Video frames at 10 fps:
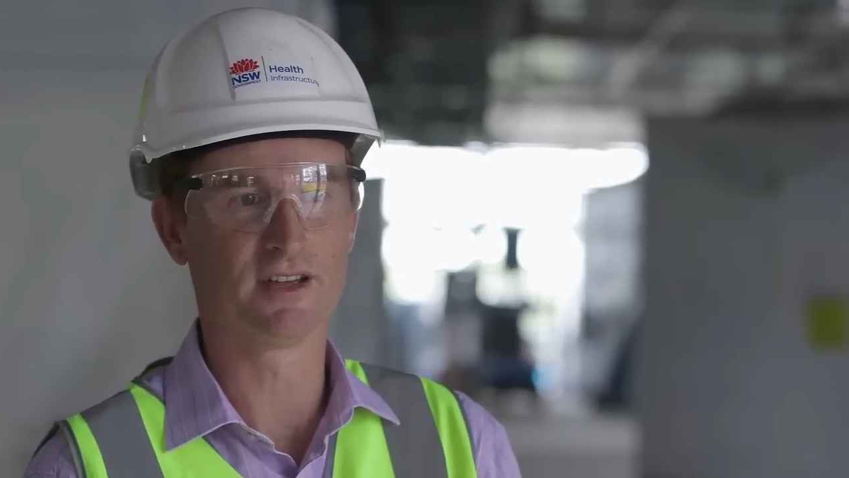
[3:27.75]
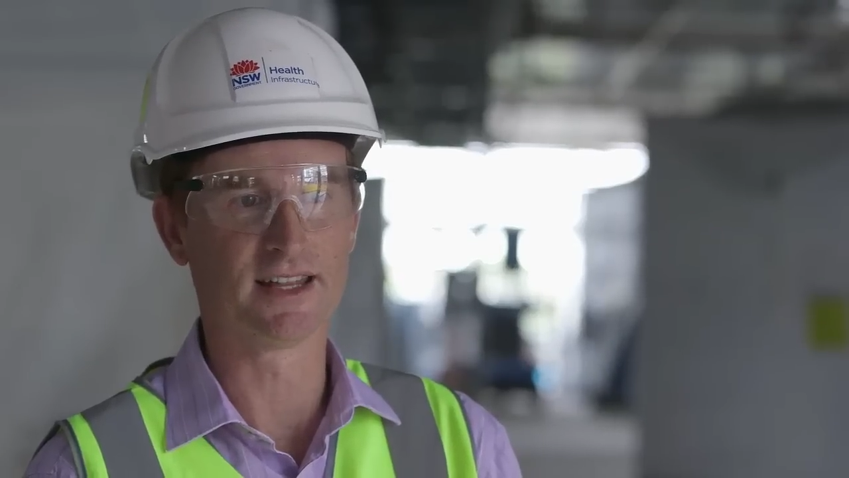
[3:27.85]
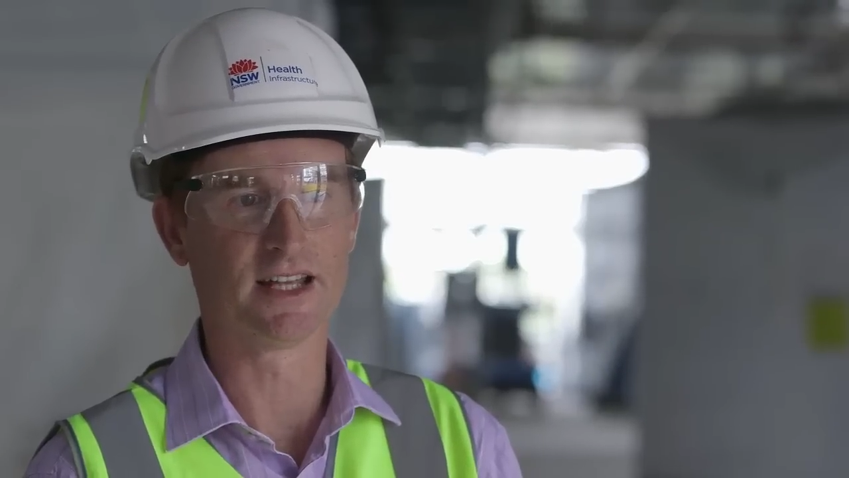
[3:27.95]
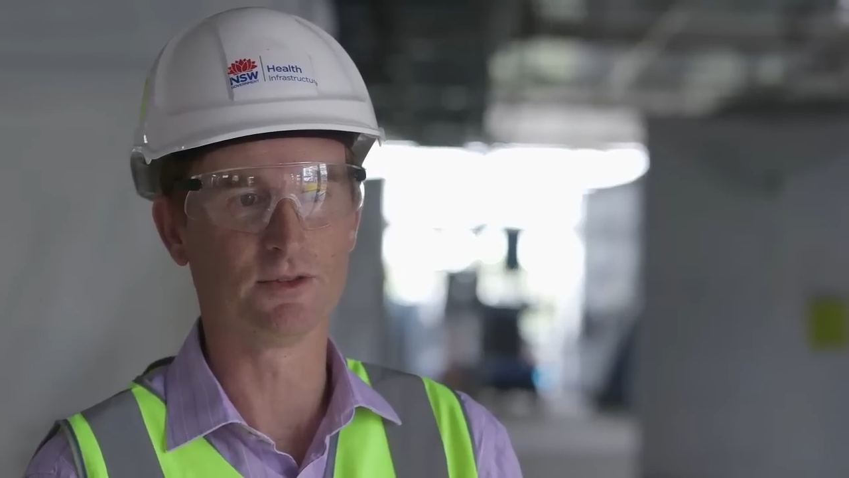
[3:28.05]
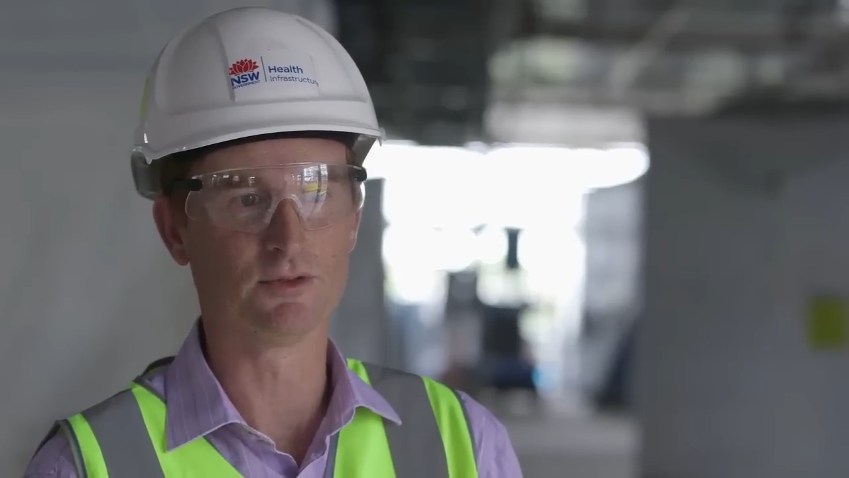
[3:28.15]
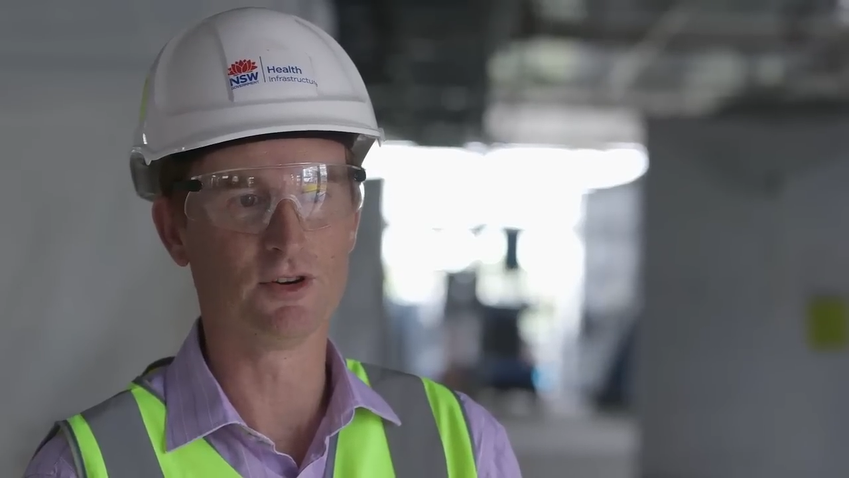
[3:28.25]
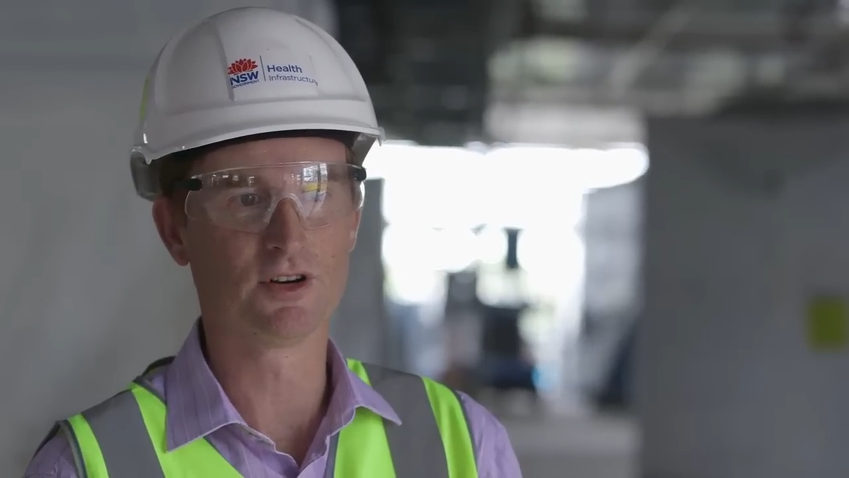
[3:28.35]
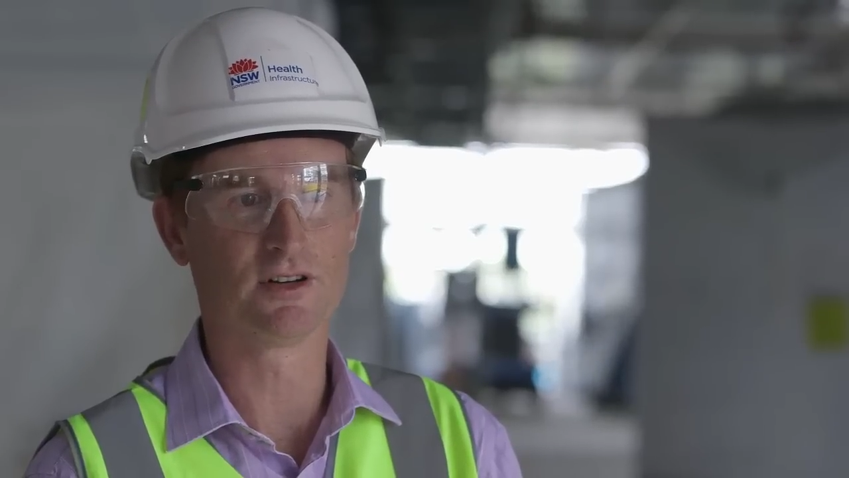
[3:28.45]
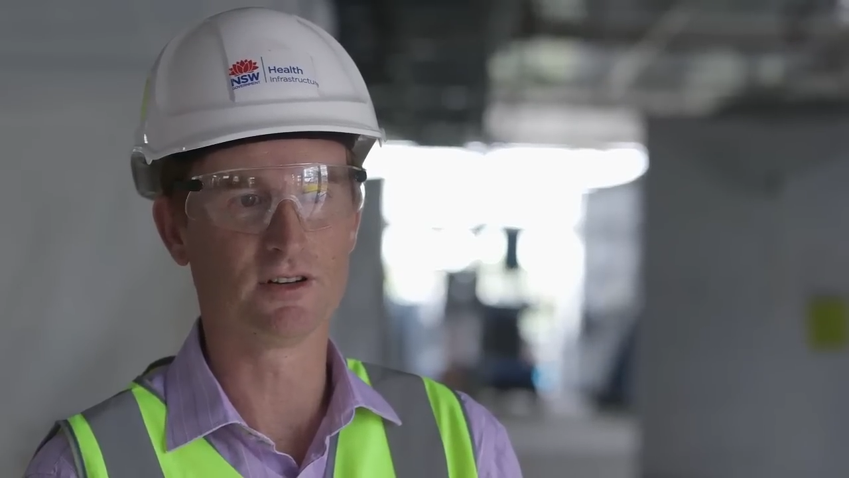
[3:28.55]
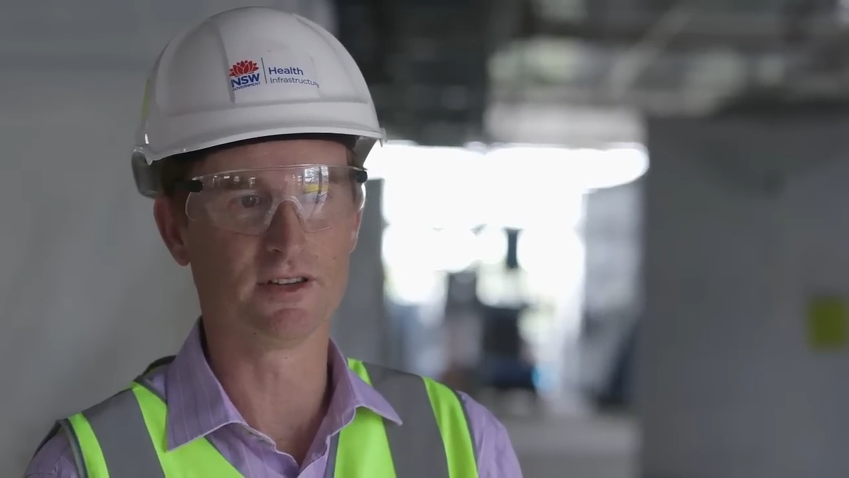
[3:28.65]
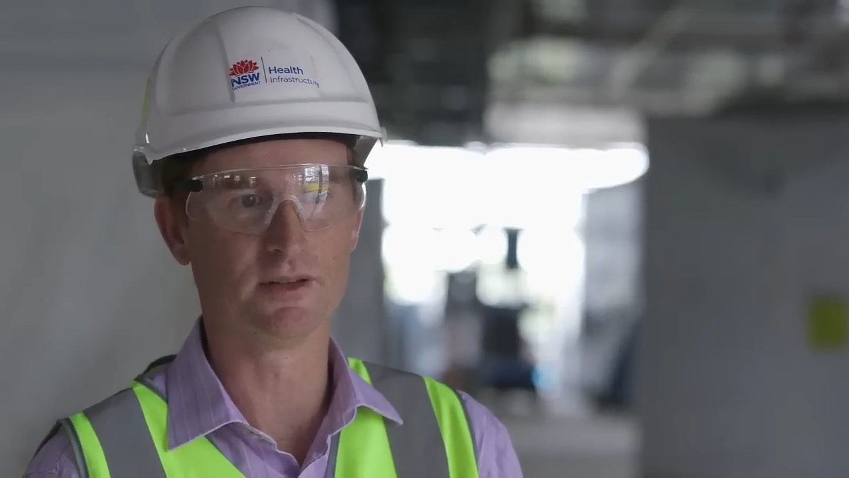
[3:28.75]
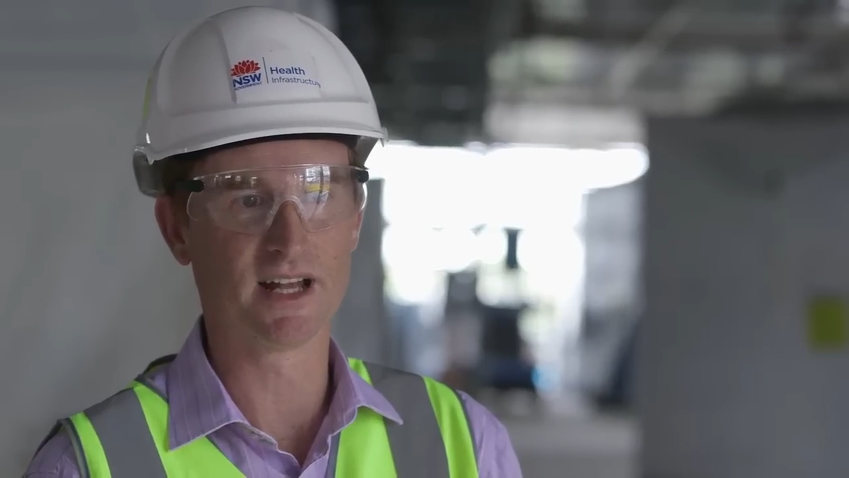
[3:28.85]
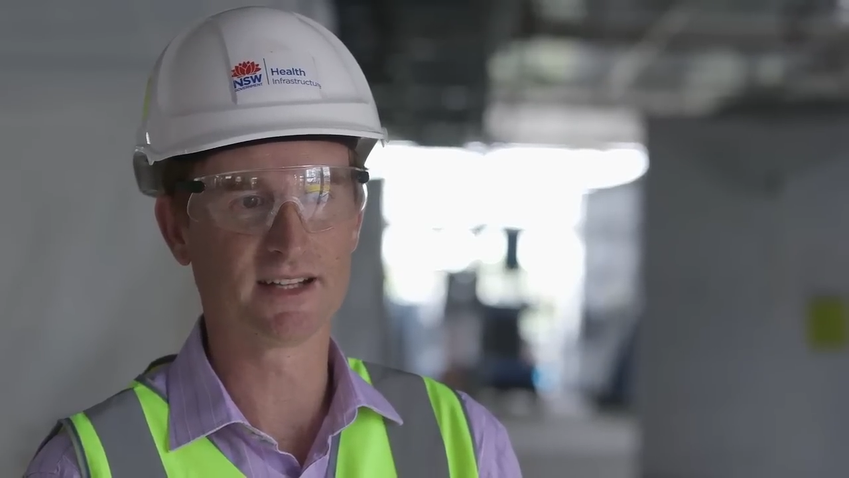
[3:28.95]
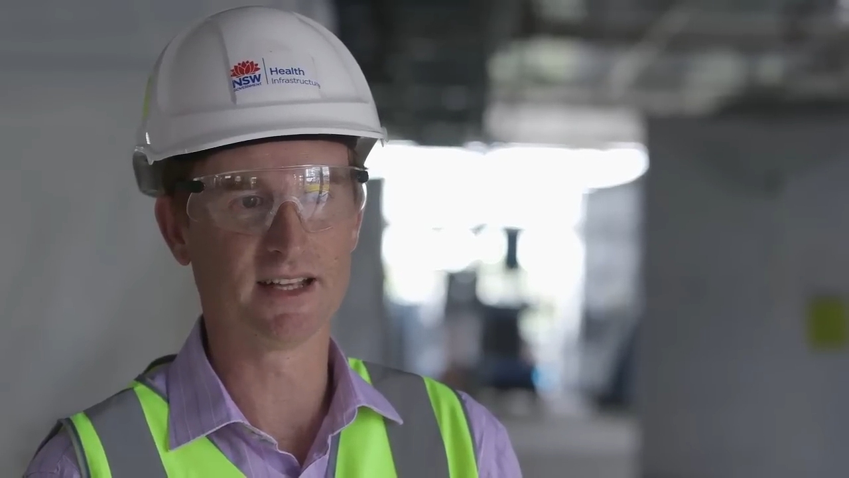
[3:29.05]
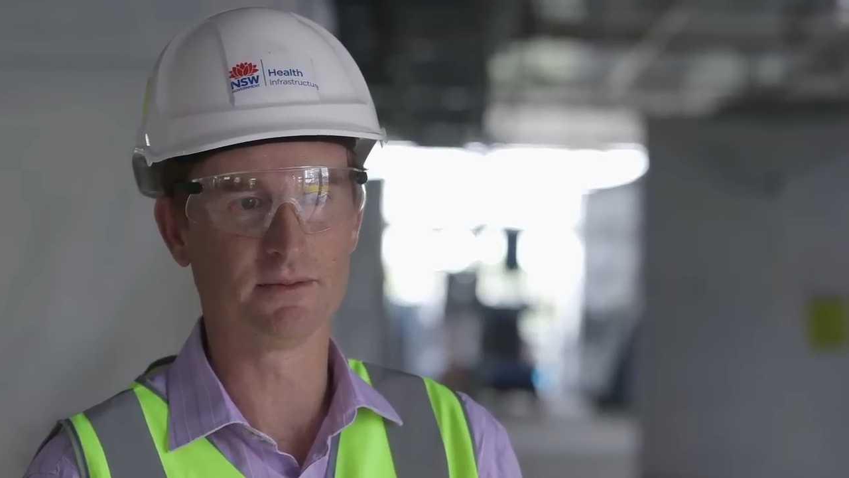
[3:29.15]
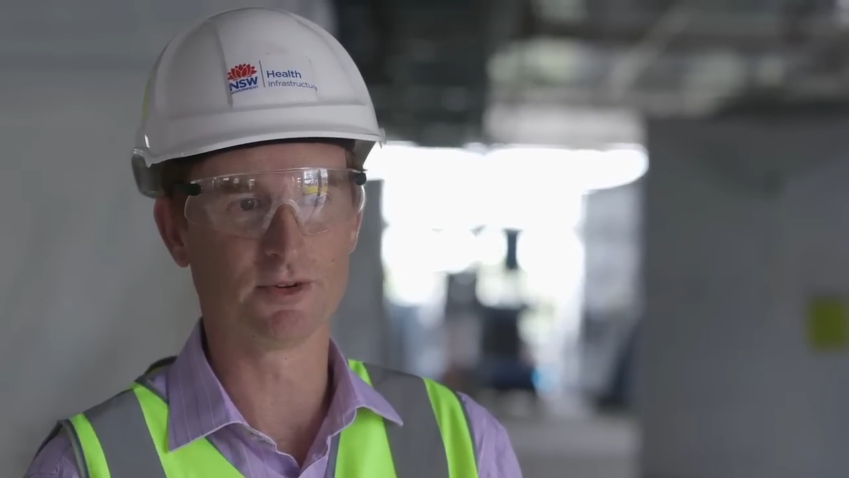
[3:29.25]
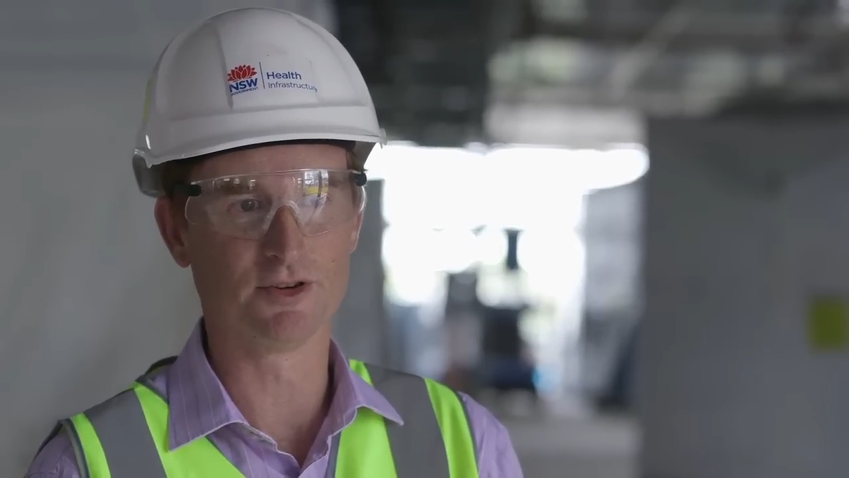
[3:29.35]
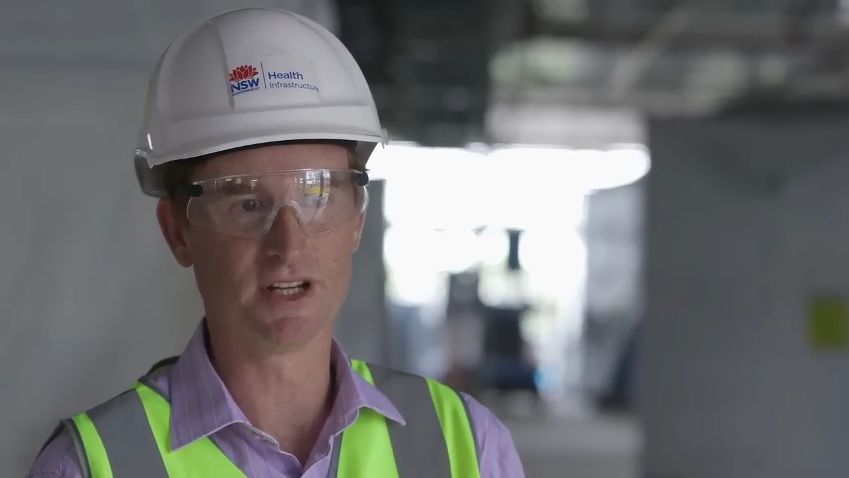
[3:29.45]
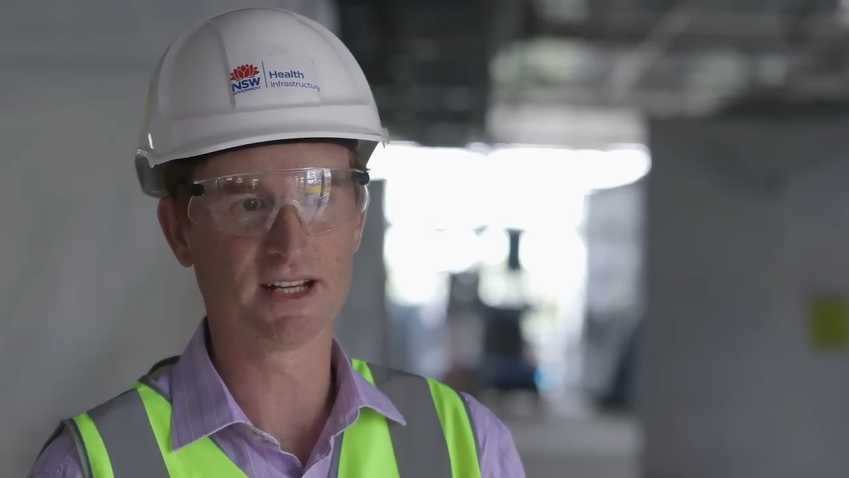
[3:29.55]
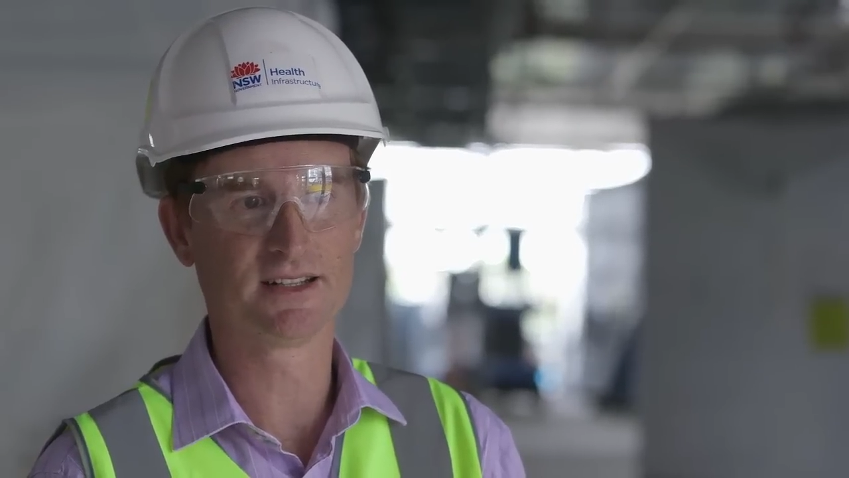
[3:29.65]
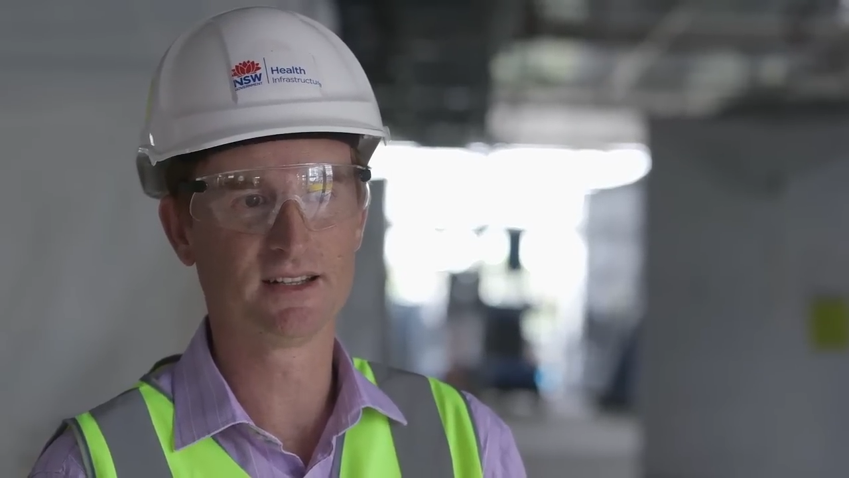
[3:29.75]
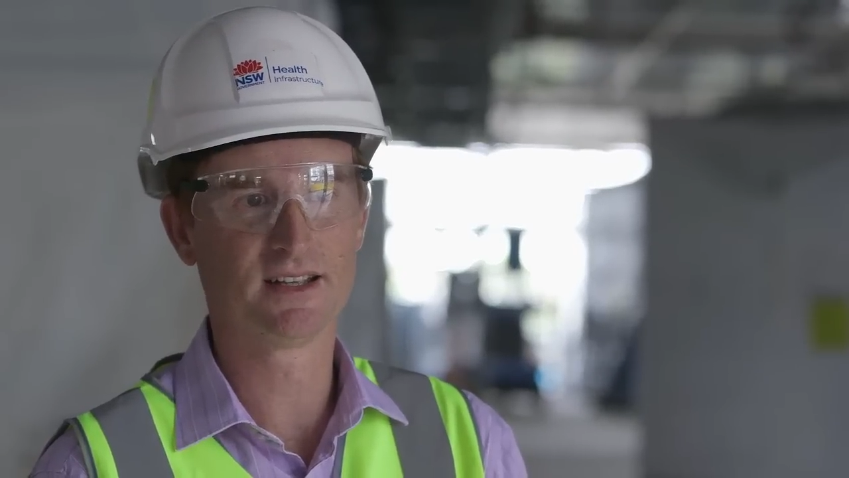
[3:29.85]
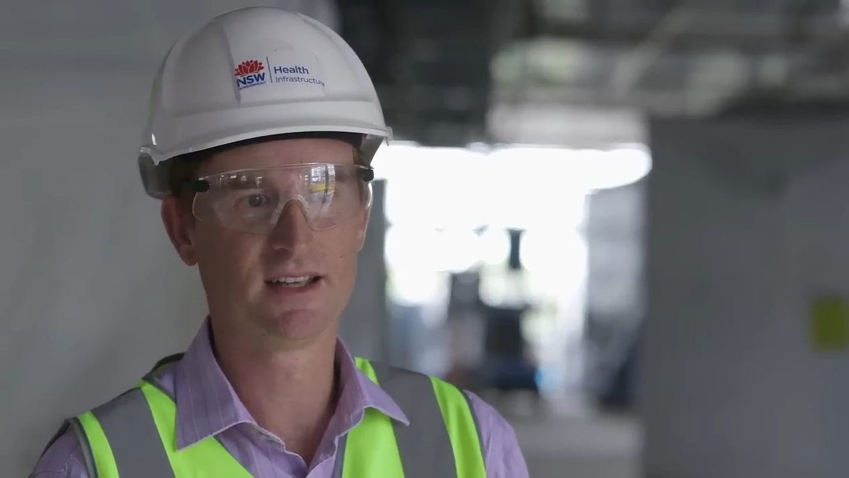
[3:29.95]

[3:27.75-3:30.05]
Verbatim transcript: and Laing O'Rourke on the Blacktown project